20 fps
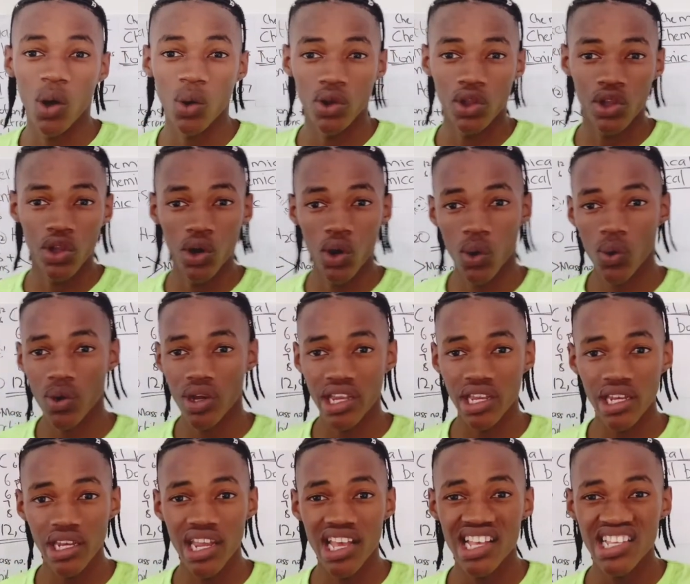
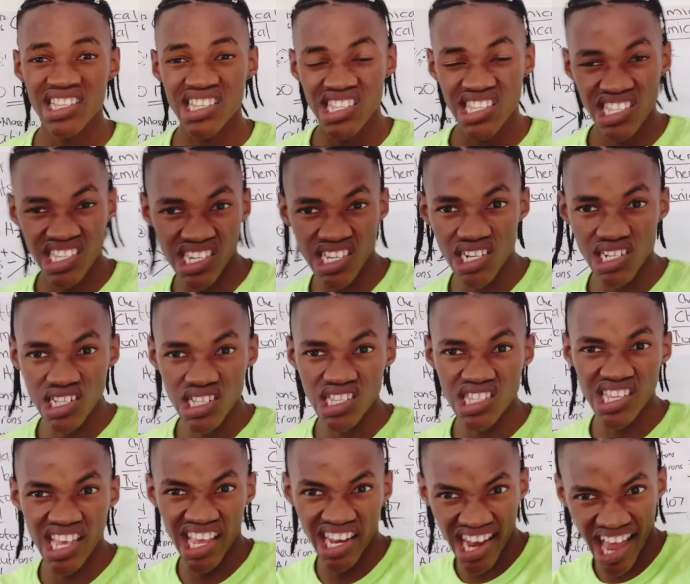chlorine steals an